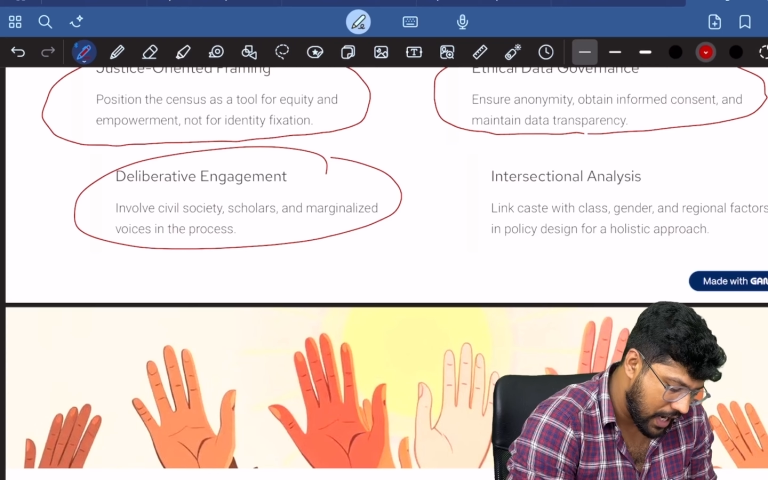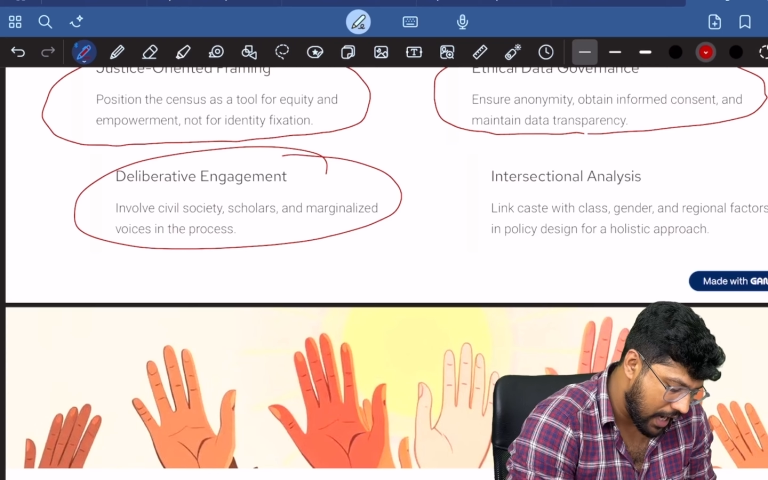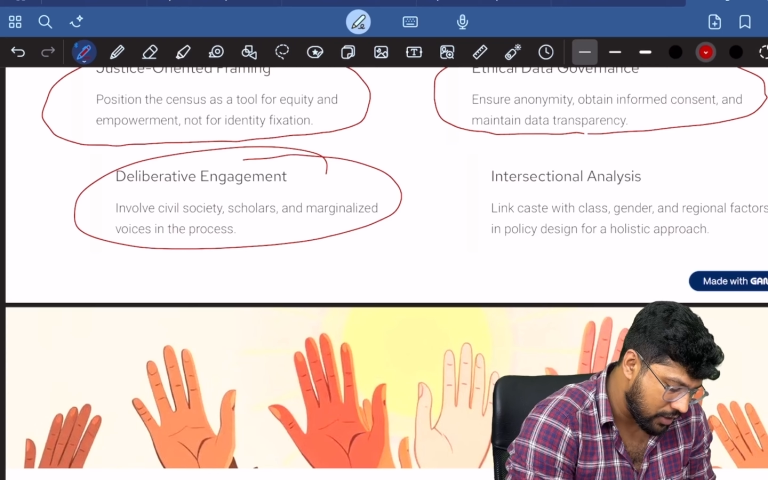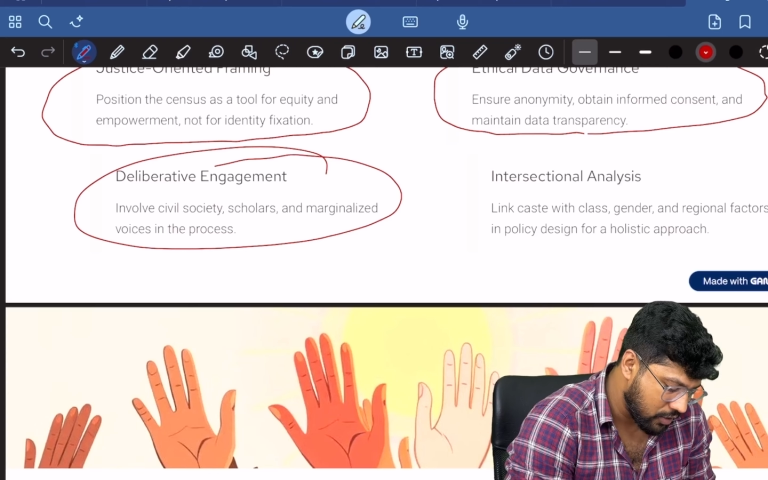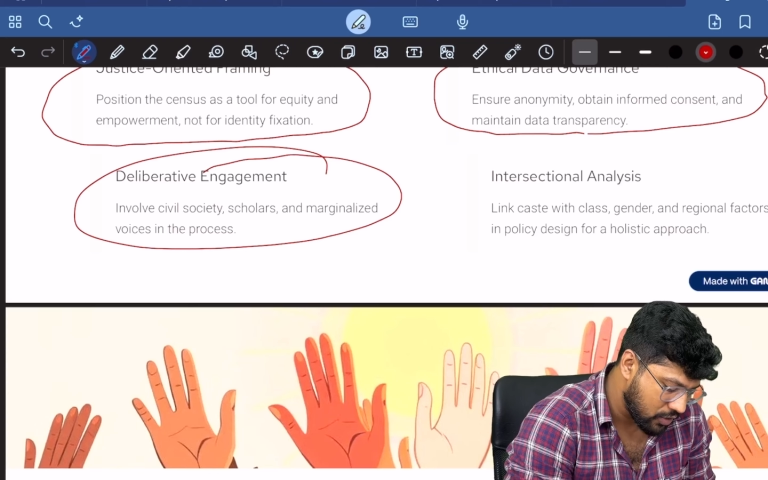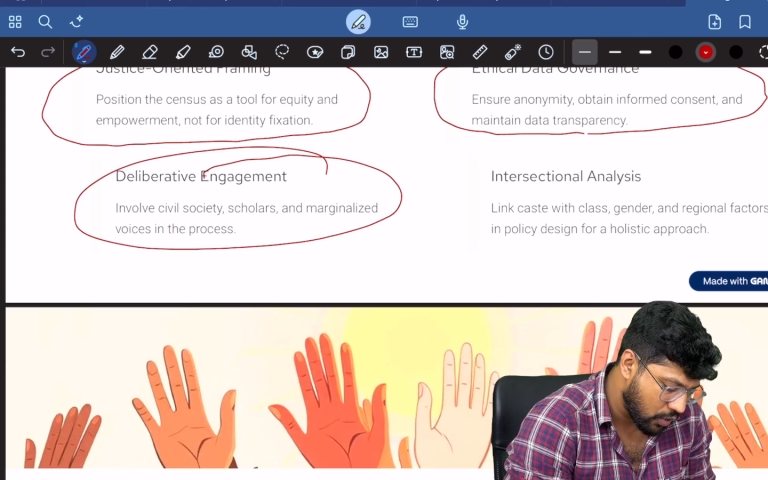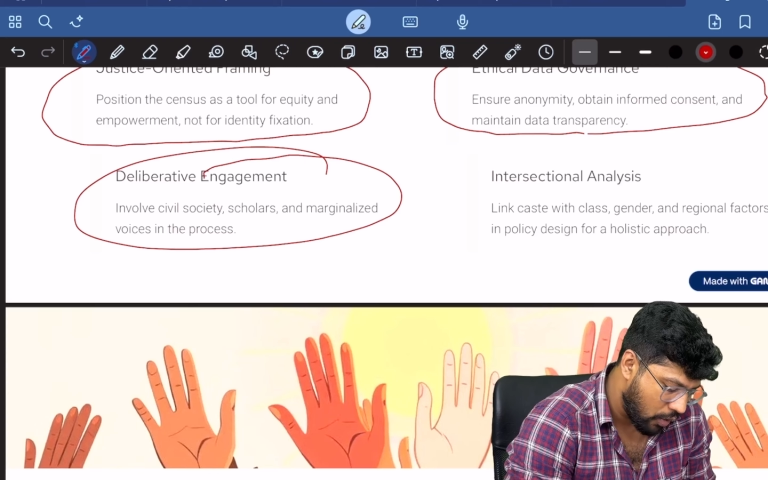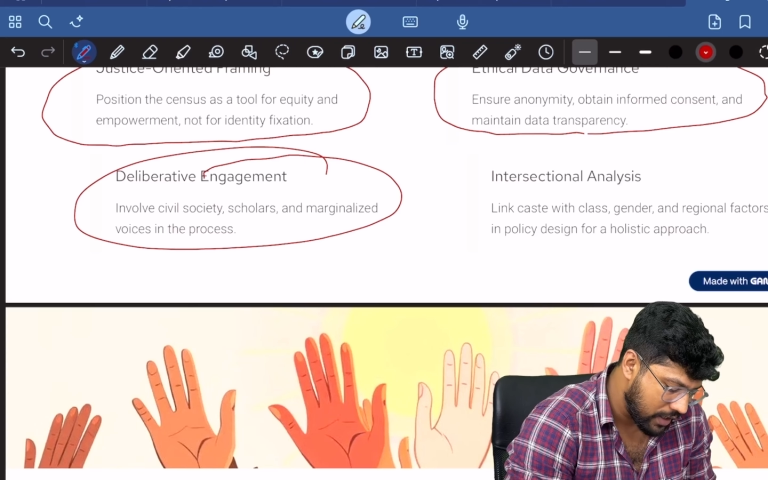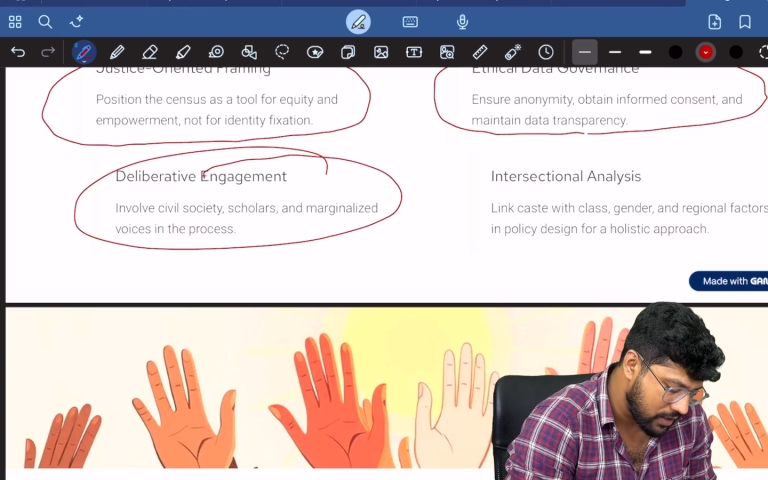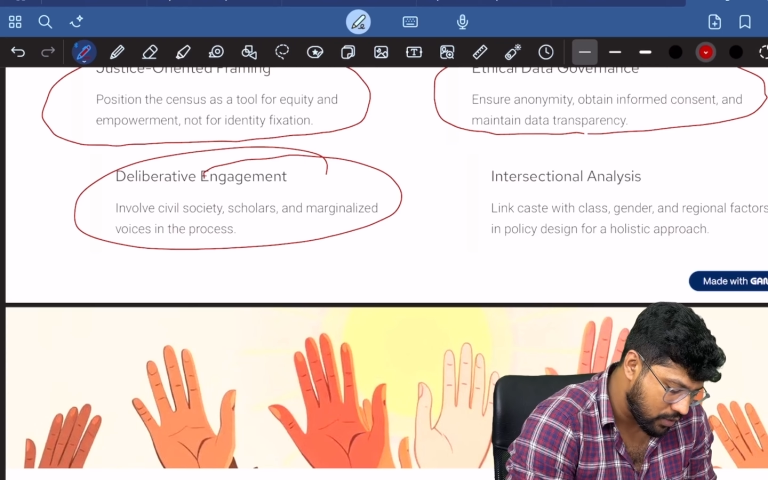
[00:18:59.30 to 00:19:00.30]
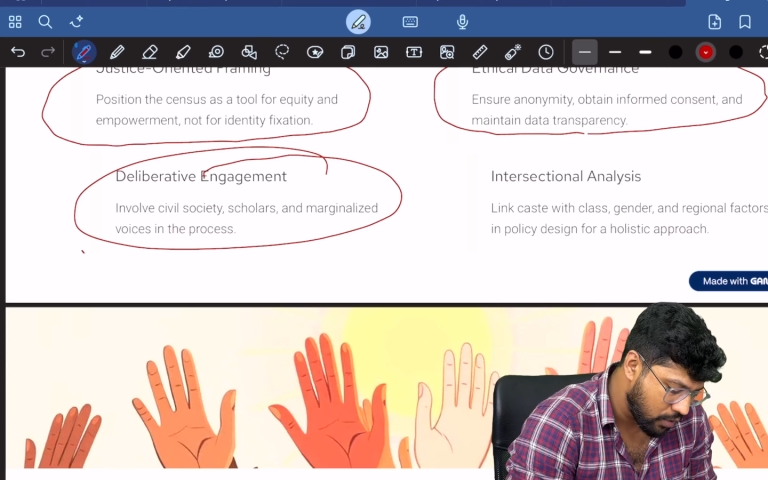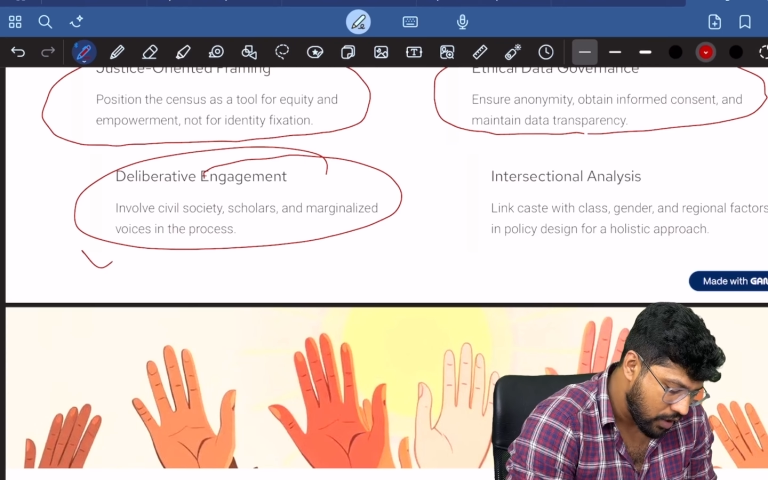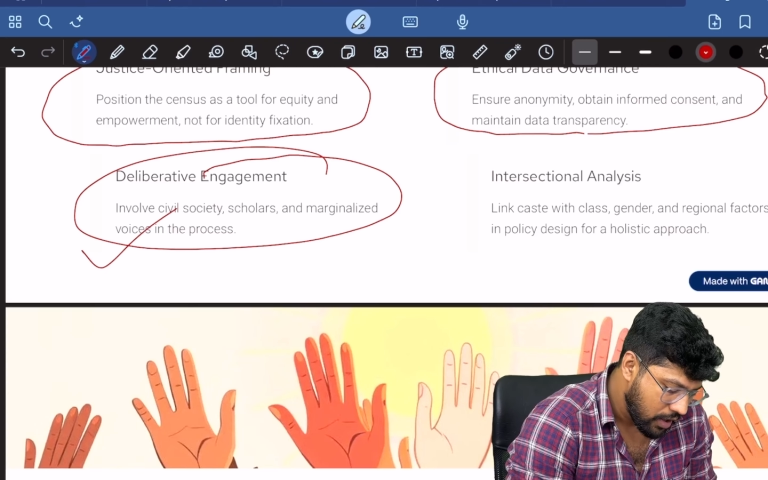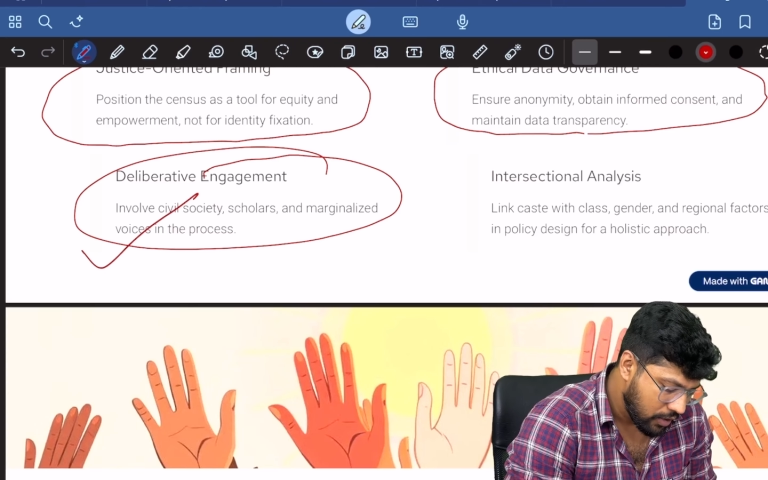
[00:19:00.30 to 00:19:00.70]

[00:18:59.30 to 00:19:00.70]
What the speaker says: and scholars to